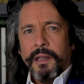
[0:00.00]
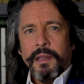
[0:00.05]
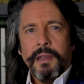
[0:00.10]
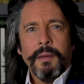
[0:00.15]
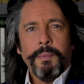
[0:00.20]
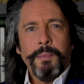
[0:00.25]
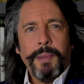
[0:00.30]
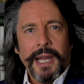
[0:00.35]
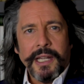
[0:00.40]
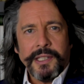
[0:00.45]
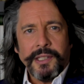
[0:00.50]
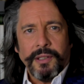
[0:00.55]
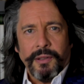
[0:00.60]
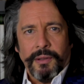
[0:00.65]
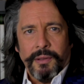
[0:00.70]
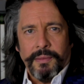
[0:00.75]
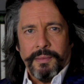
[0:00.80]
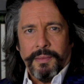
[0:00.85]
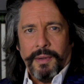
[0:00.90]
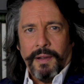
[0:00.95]
the
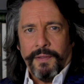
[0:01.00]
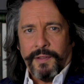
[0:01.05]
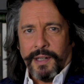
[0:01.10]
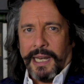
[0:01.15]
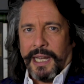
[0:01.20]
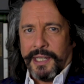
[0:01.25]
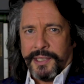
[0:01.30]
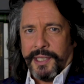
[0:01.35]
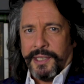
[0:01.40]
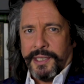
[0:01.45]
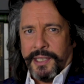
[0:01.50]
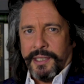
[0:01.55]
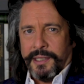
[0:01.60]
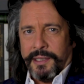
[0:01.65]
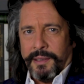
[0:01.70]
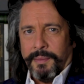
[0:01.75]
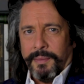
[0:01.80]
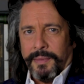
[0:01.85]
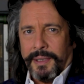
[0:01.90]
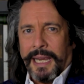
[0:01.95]
baton of
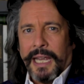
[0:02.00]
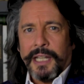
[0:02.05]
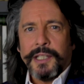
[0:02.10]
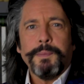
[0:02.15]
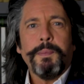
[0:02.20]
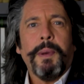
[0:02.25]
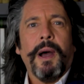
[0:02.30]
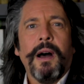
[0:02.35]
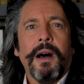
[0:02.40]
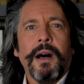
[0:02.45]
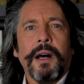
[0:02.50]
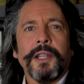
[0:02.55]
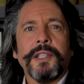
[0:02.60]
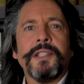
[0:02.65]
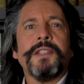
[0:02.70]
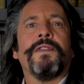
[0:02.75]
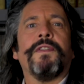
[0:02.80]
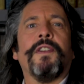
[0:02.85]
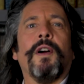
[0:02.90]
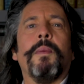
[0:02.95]
classicism gets
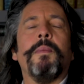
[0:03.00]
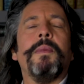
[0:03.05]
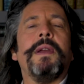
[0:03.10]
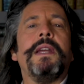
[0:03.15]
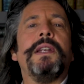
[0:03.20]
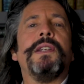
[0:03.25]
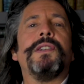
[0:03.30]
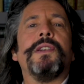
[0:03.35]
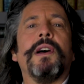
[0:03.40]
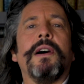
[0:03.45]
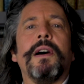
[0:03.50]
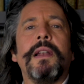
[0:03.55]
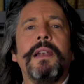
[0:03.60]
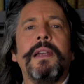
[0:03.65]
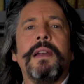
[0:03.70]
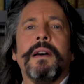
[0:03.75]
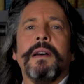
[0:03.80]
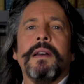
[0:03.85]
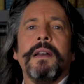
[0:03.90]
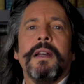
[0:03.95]
passed from
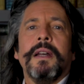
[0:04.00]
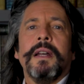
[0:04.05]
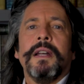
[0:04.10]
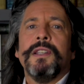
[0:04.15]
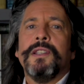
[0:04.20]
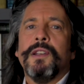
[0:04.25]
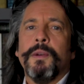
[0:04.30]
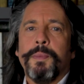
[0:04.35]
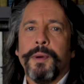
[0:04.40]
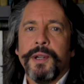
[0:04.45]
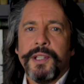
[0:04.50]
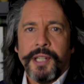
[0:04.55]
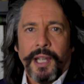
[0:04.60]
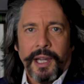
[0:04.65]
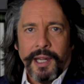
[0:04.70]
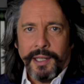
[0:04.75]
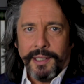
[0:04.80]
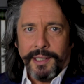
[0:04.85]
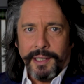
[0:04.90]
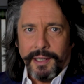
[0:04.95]
Italia to
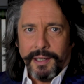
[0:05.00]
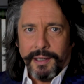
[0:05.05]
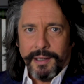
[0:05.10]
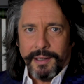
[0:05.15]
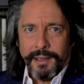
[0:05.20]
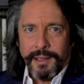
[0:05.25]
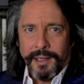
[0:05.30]
Britannia,